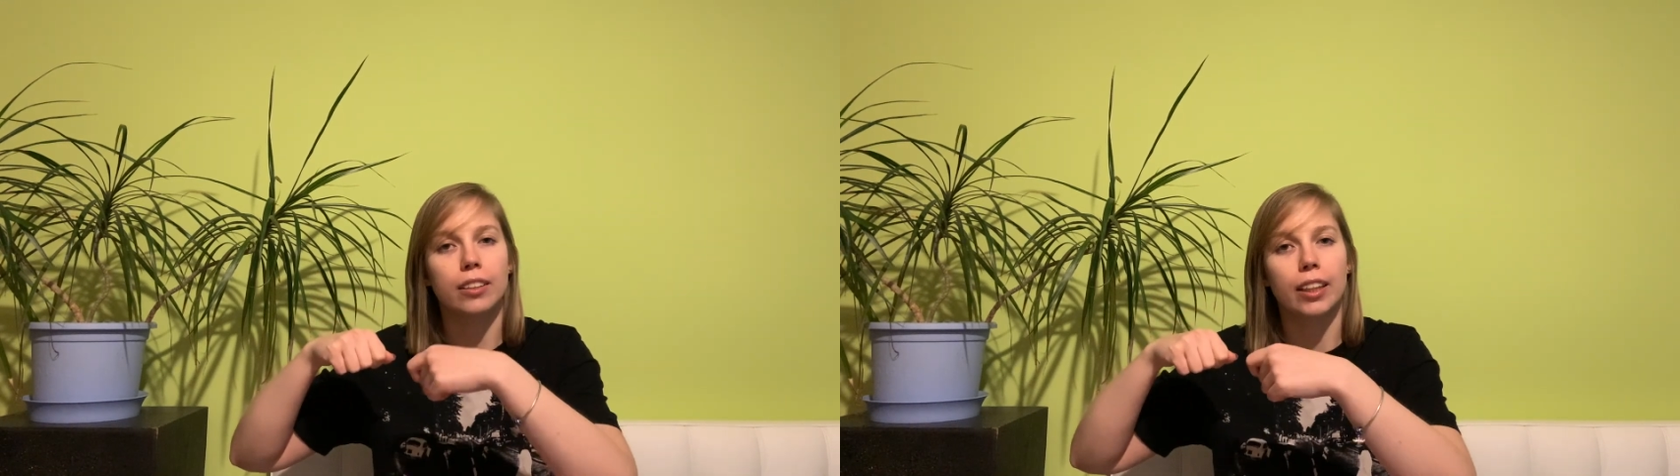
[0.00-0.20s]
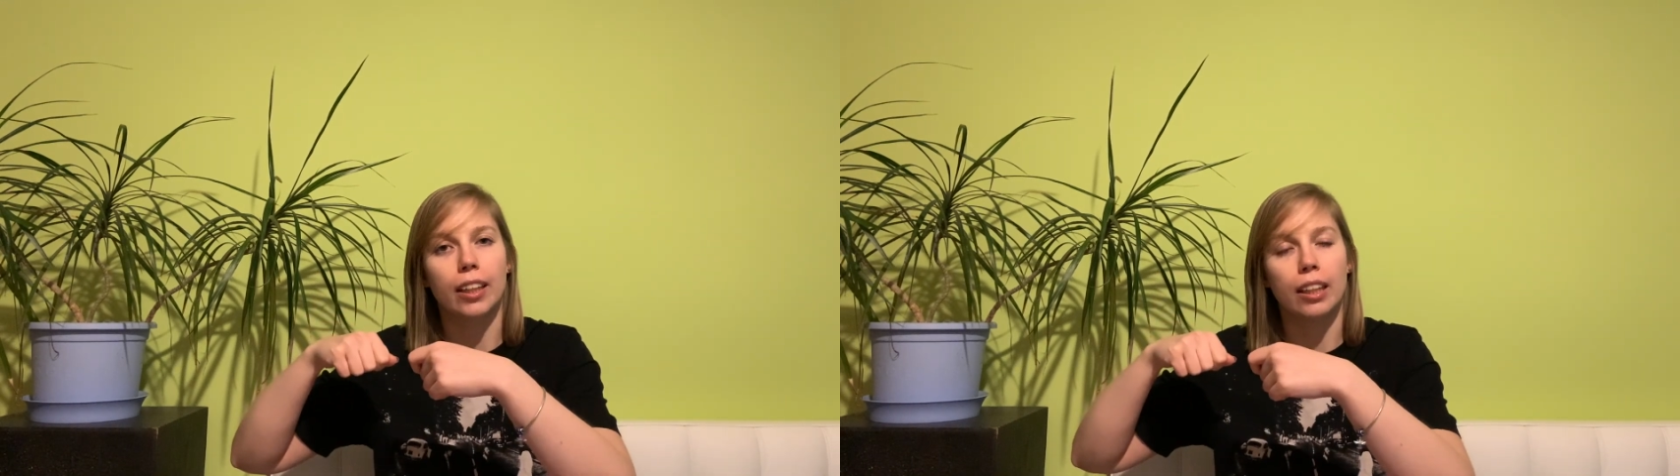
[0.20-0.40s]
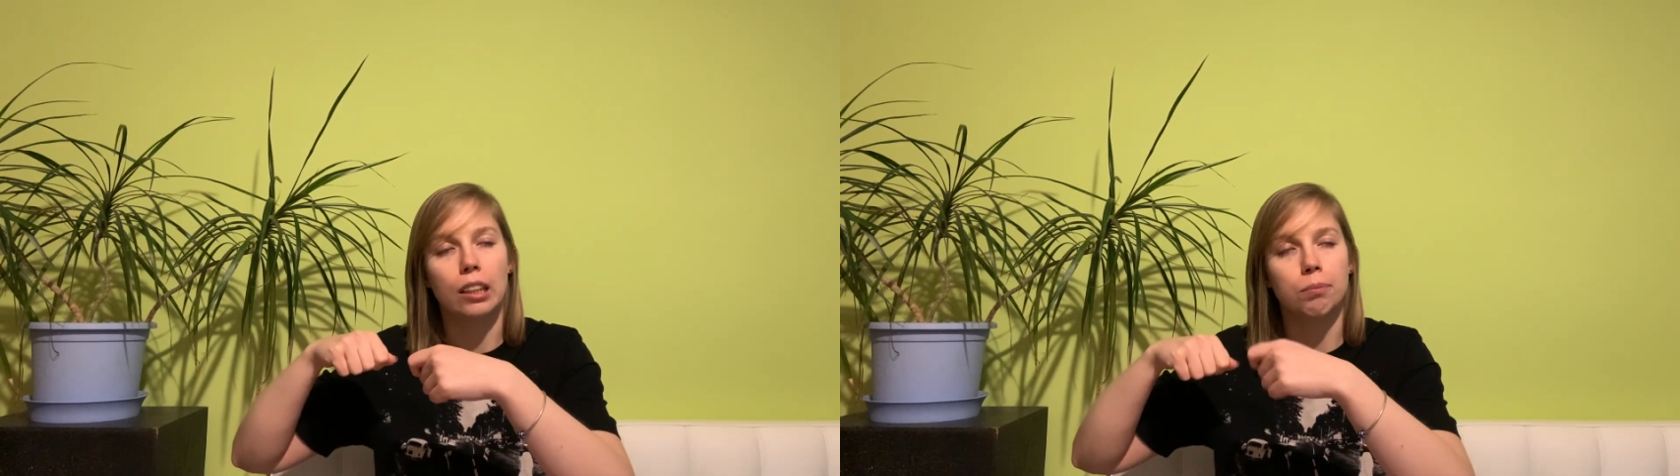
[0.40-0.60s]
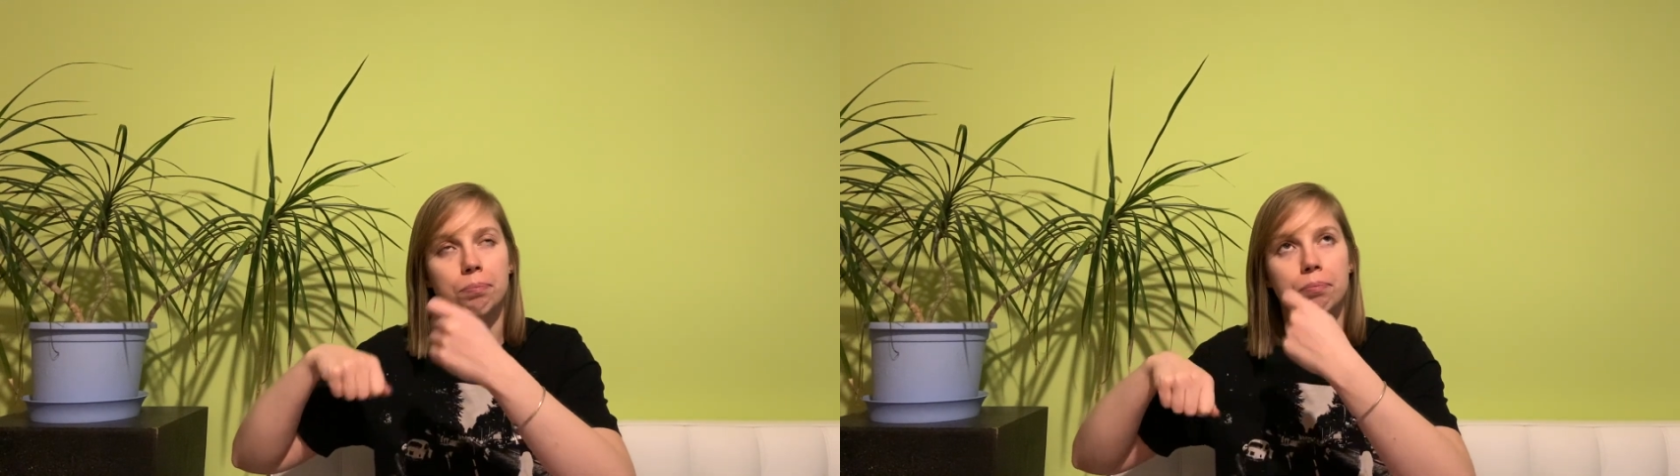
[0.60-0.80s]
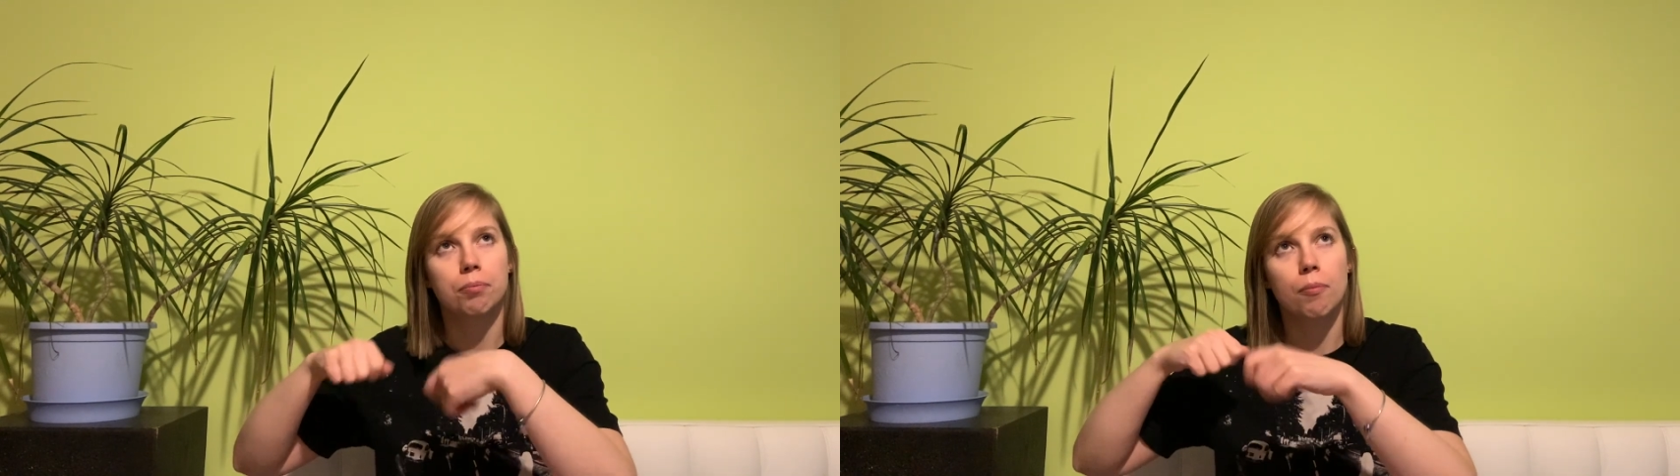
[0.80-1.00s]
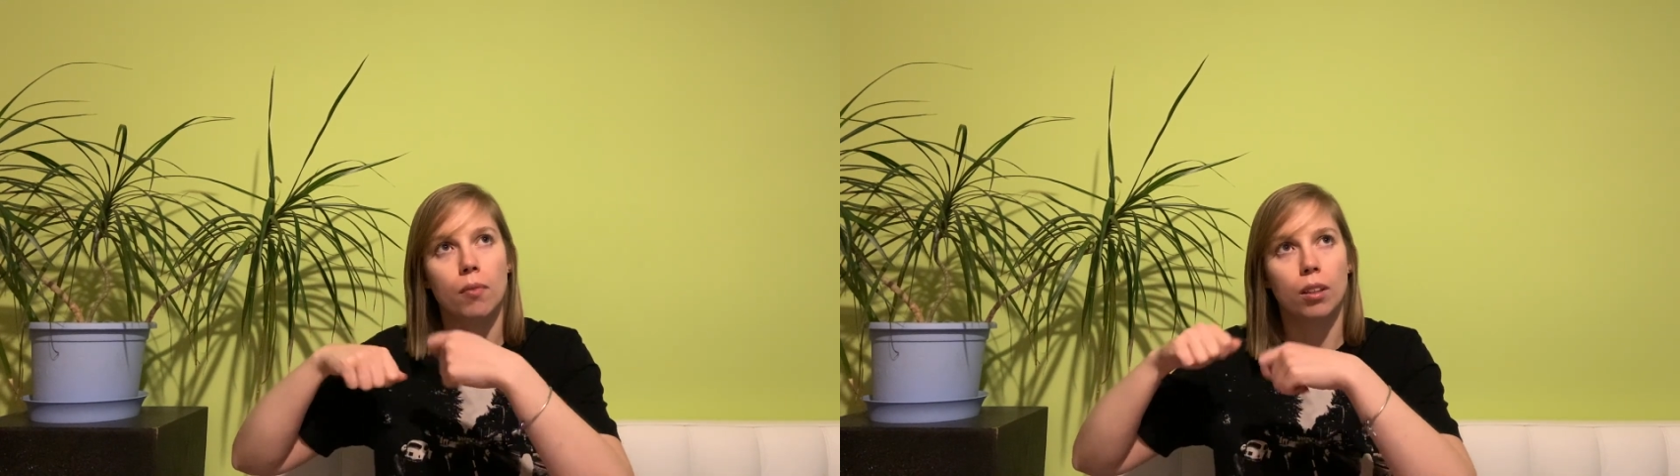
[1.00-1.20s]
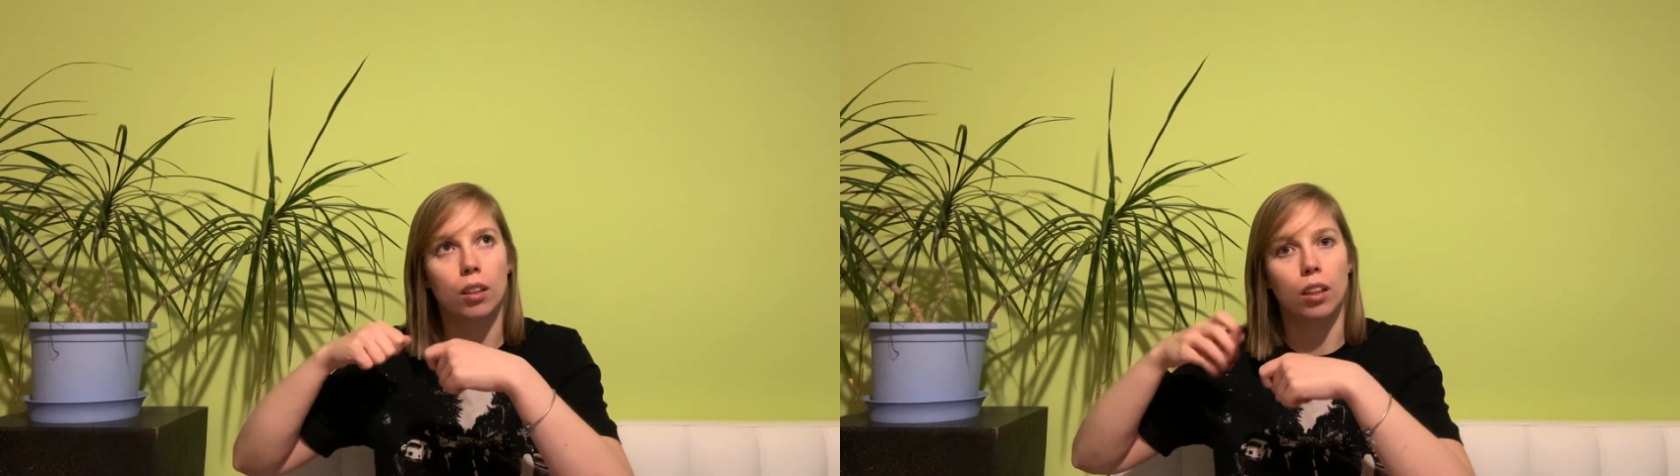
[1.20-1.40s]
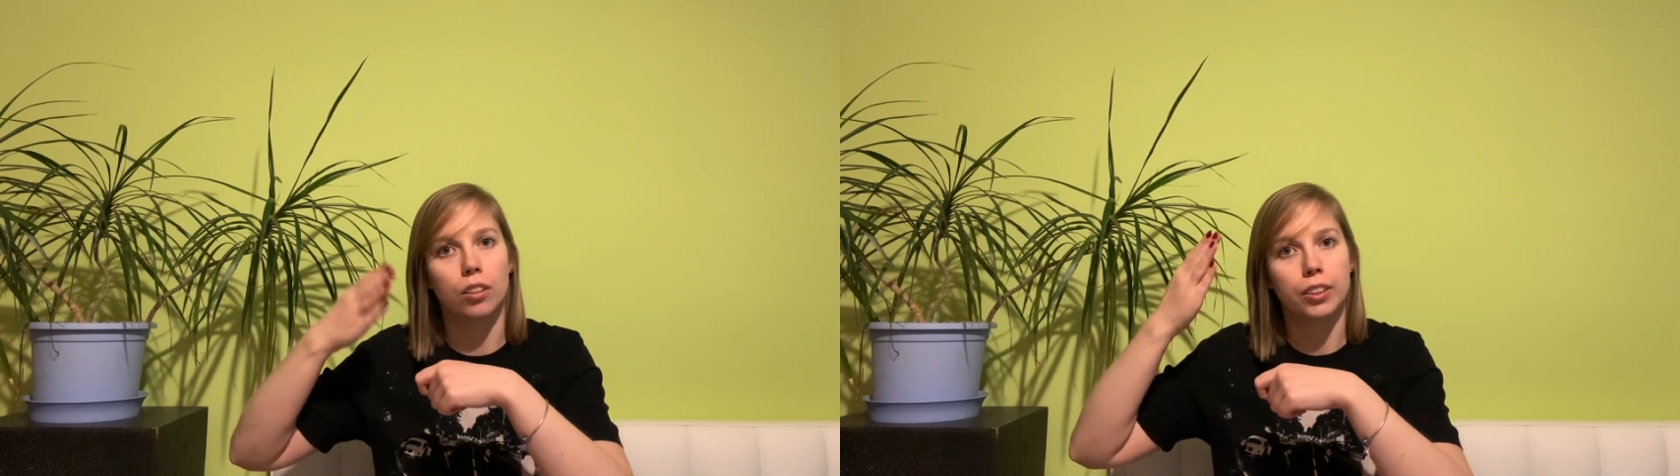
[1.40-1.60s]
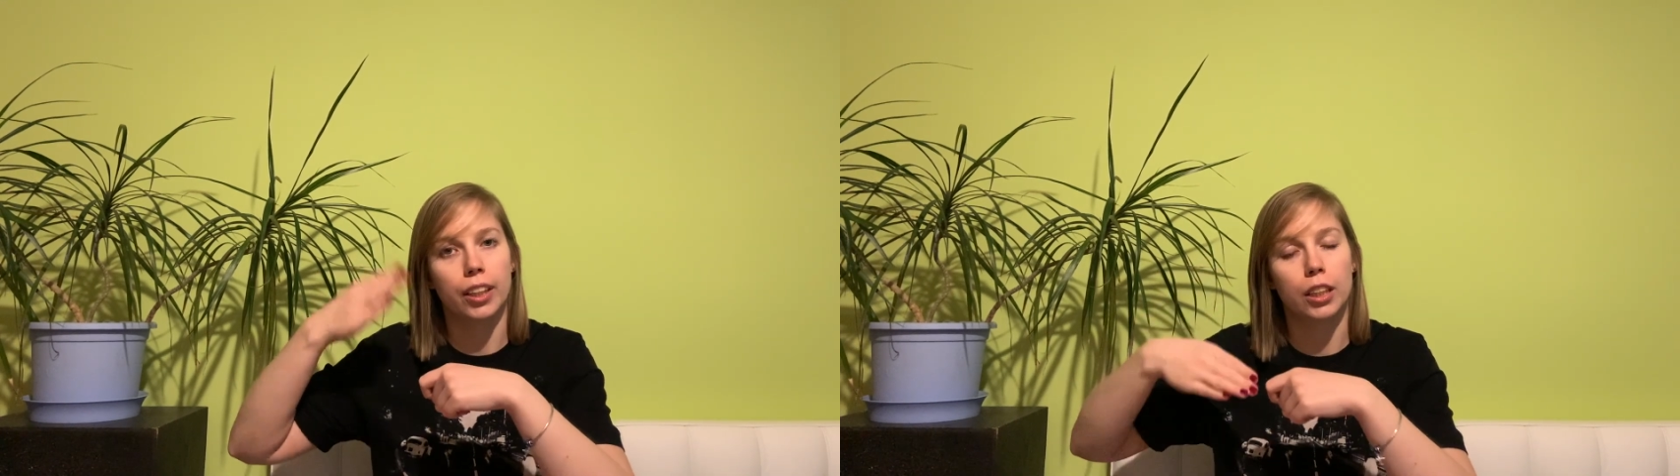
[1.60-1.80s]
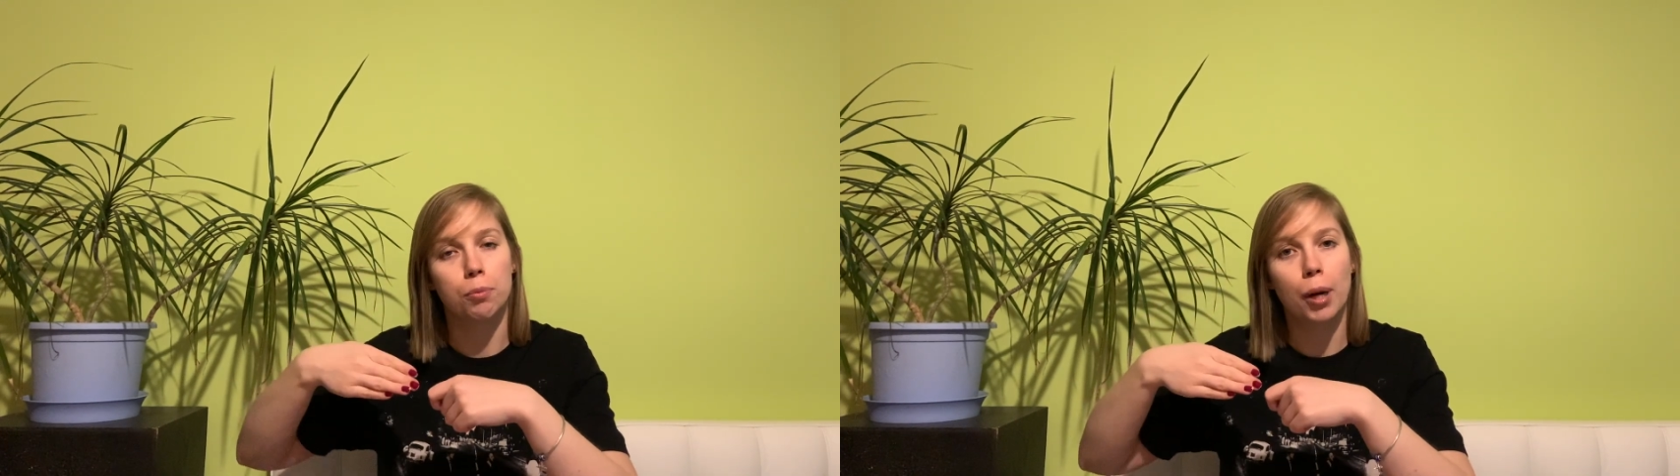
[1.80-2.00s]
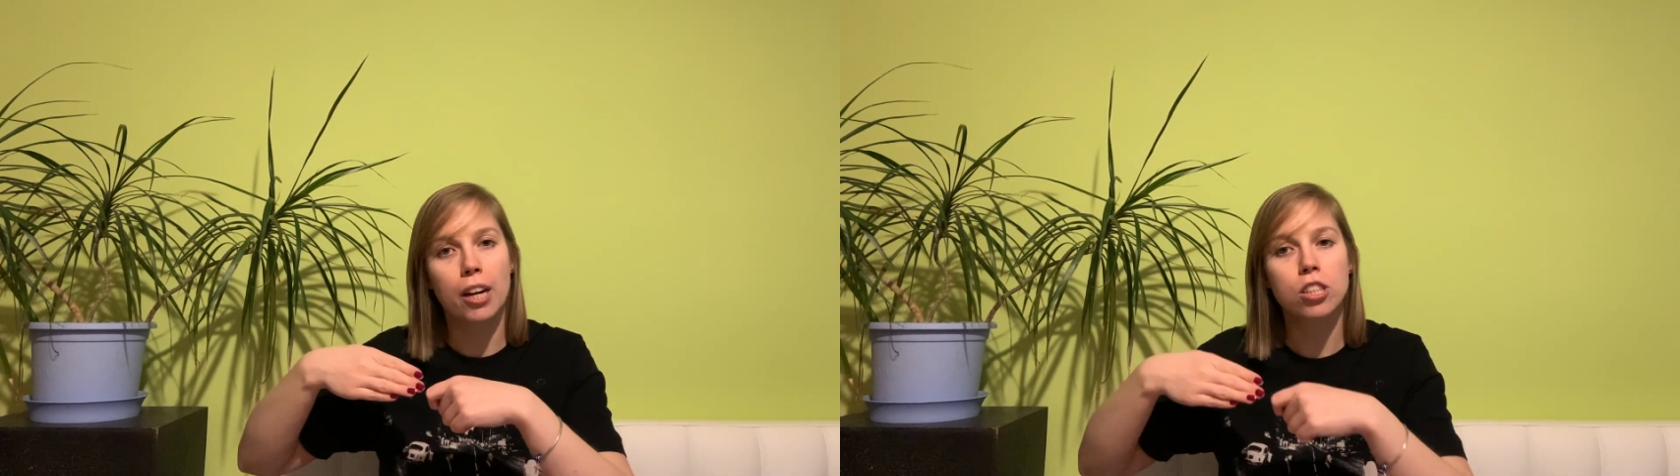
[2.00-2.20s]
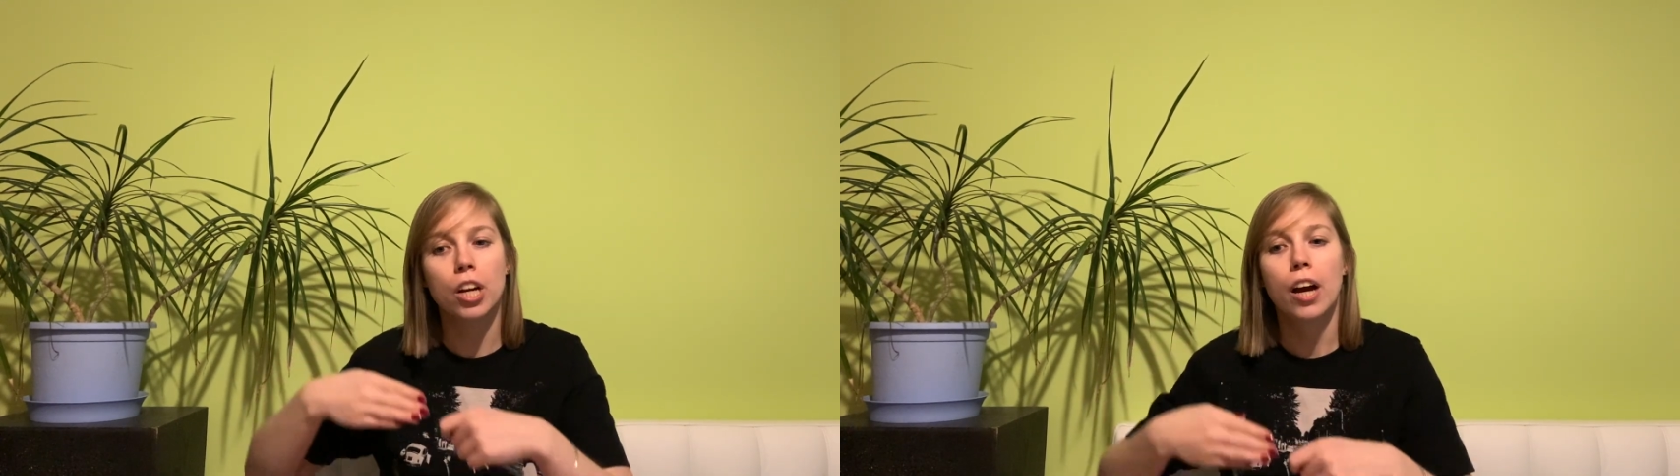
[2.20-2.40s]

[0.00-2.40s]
the hairbrush